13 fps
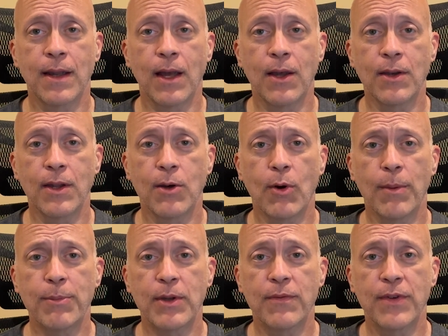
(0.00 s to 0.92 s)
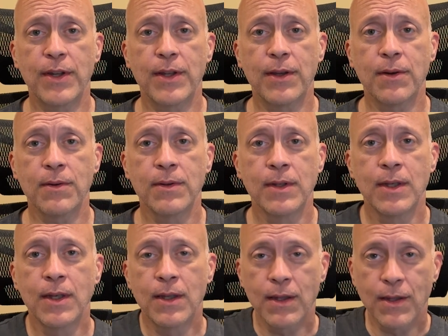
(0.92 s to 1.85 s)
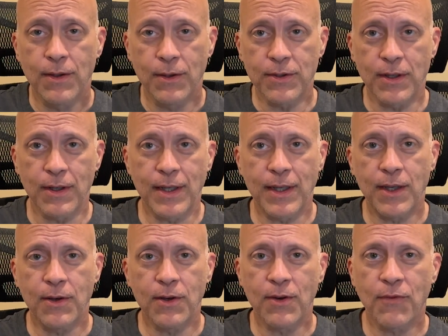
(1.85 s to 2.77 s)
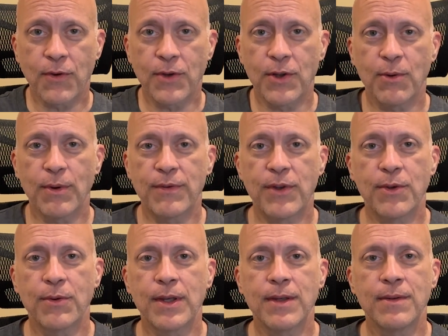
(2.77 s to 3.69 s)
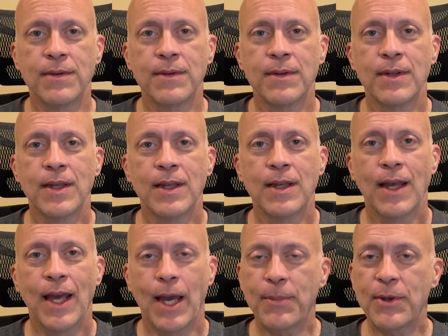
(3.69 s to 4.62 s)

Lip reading: uninterrupted video, there's a link here for you to review it. Happy